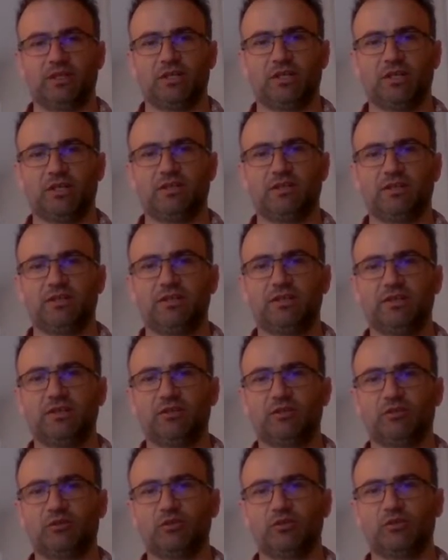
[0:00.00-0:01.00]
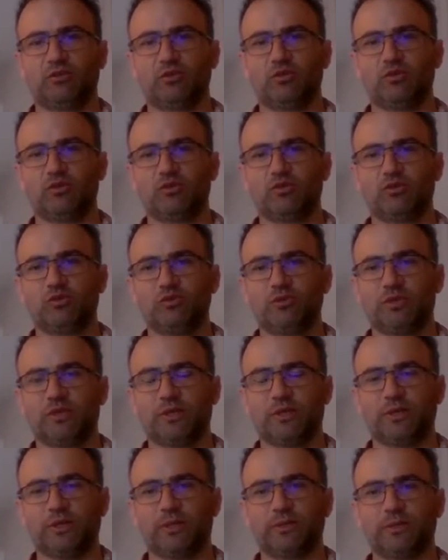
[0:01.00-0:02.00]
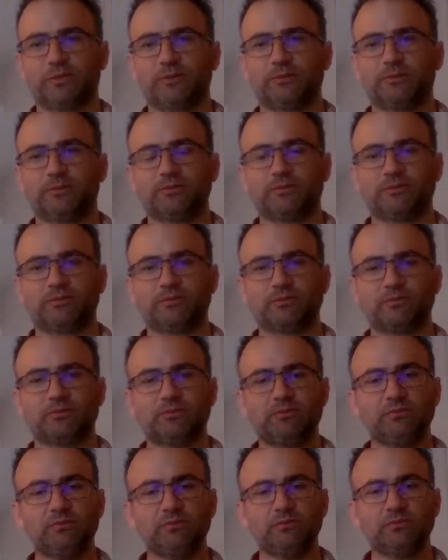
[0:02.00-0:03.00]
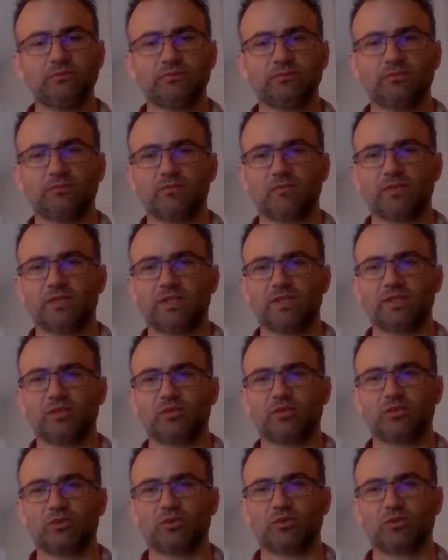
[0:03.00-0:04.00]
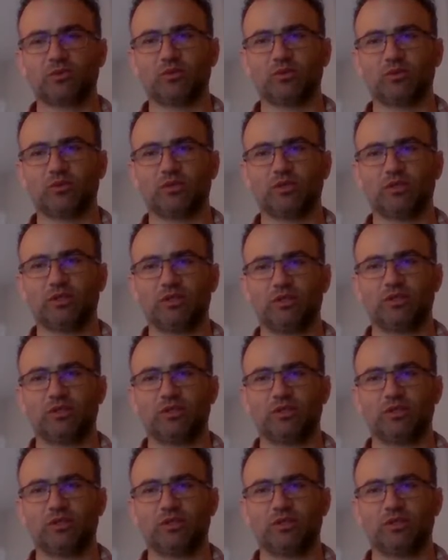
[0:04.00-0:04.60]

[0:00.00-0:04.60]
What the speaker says: And then here's review. And so